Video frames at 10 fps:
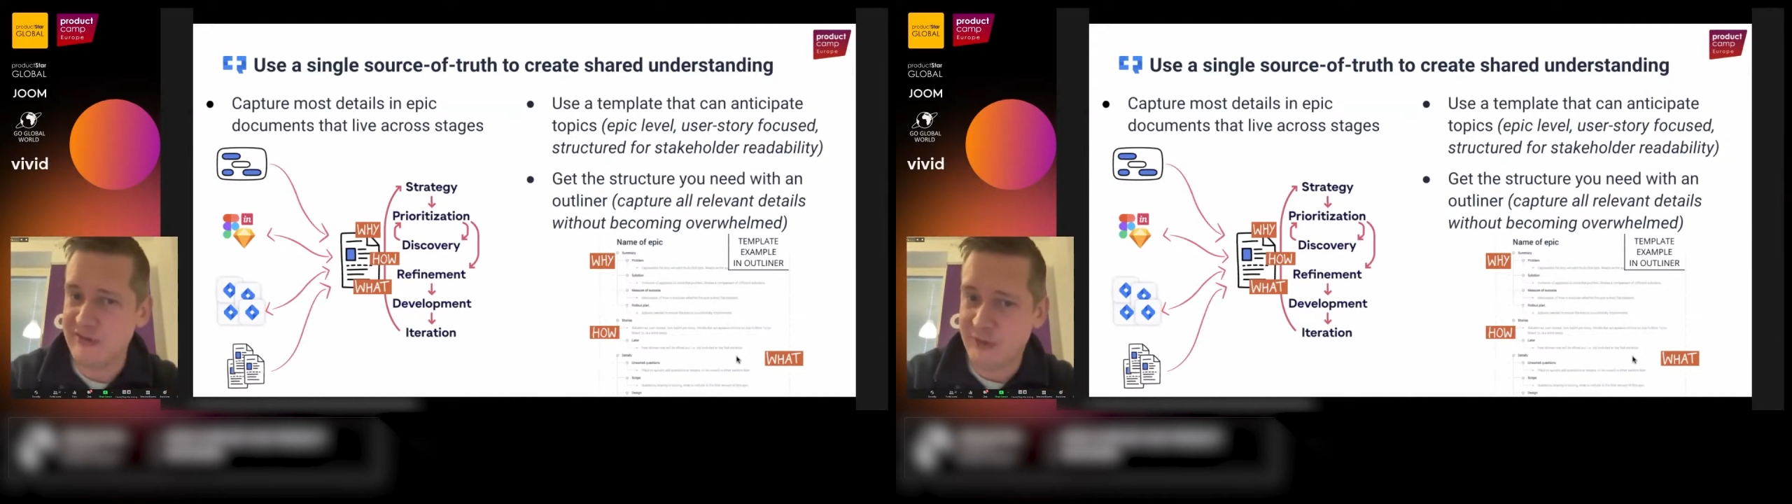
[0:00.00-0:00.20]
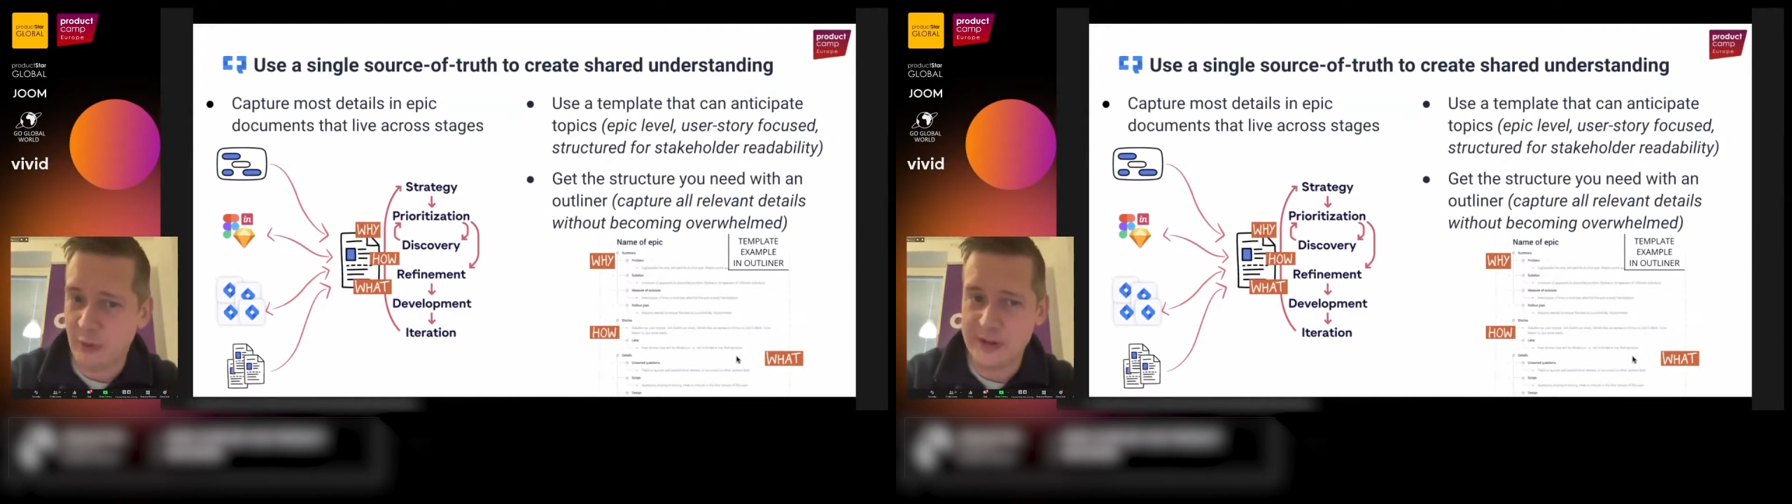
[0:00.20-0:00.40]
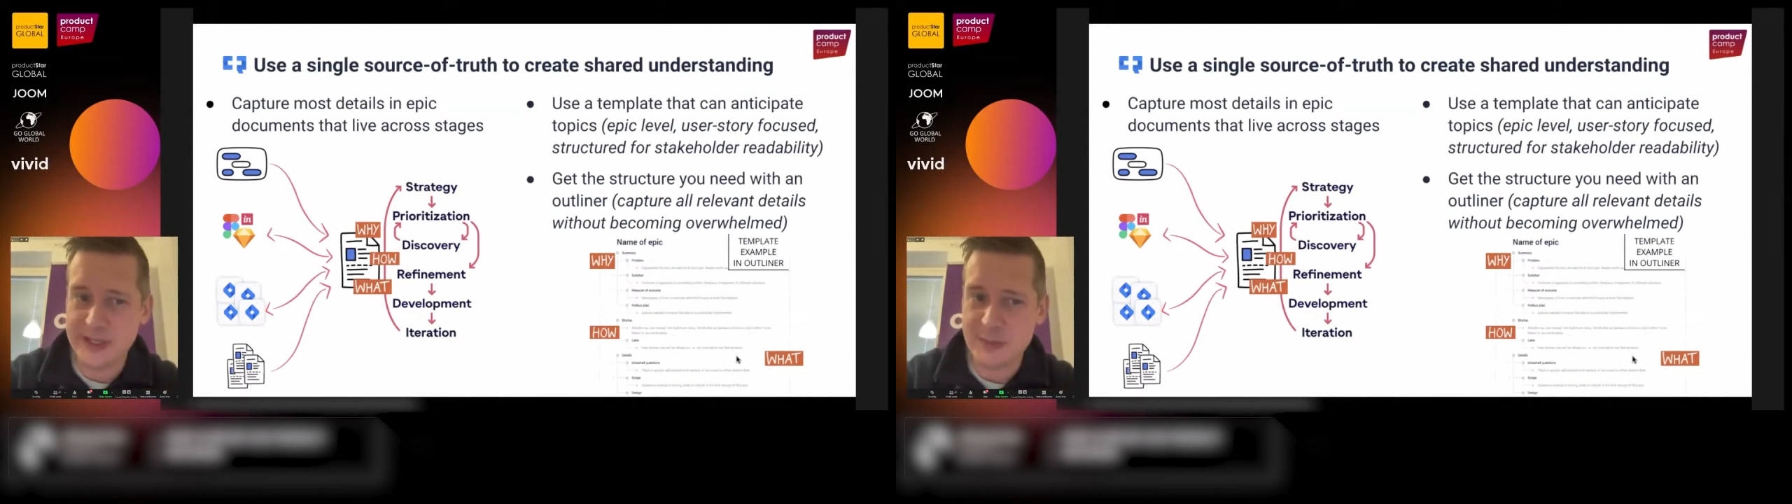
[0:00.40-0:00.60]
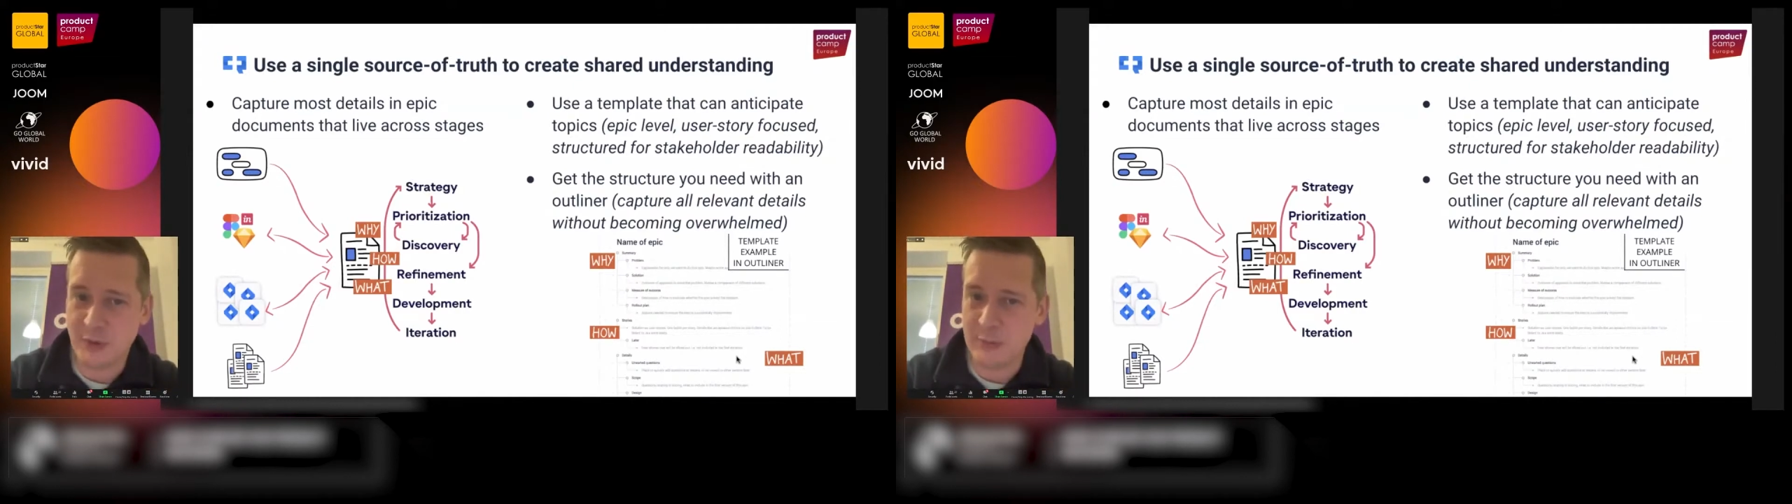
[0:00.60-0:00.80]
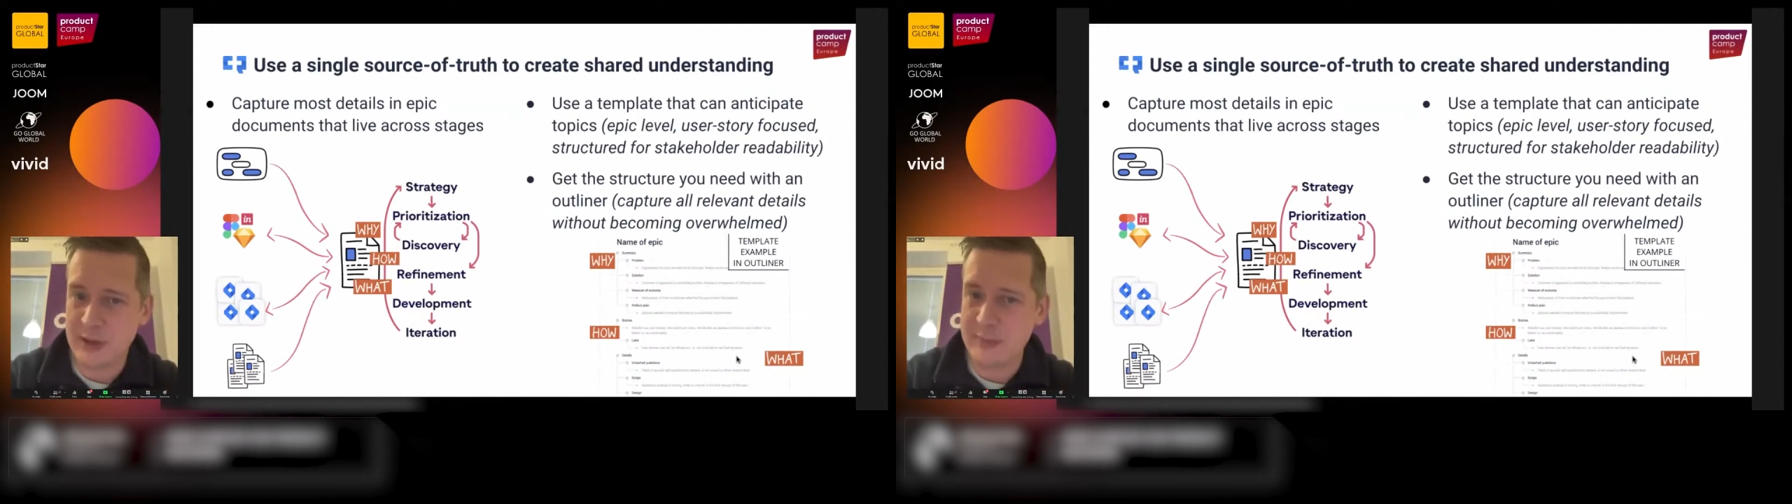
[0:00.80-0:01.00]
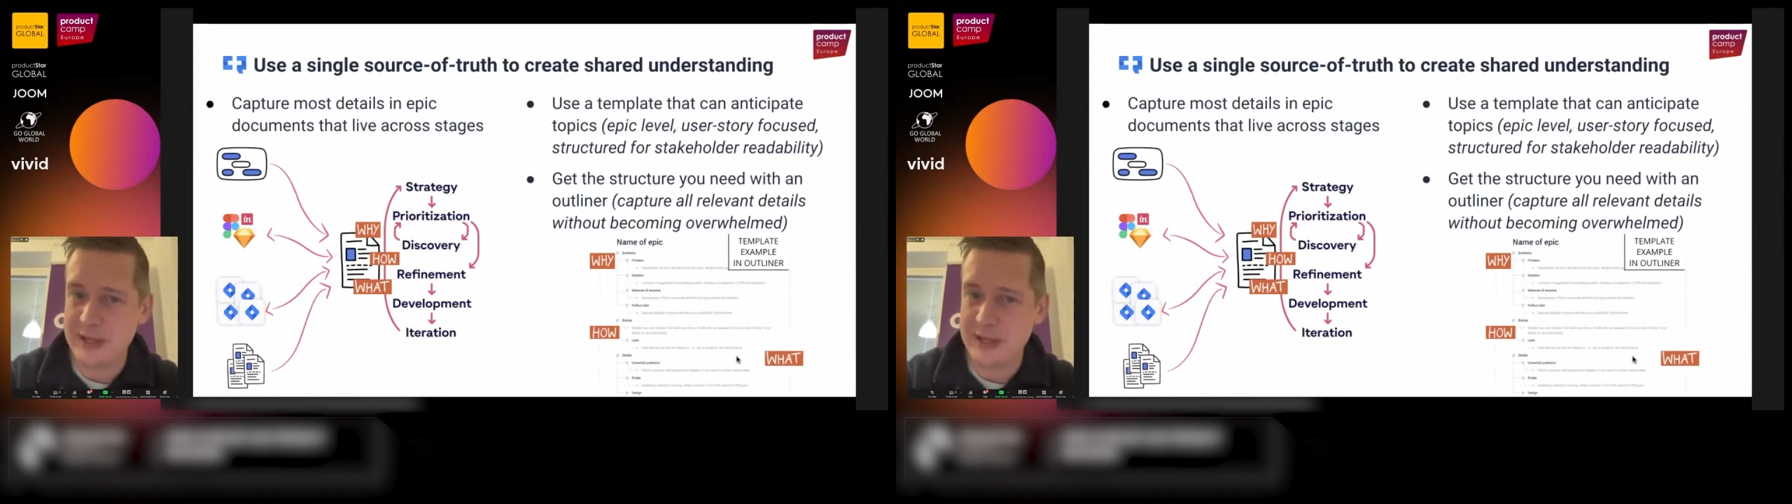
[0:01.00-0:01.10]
avoid this problem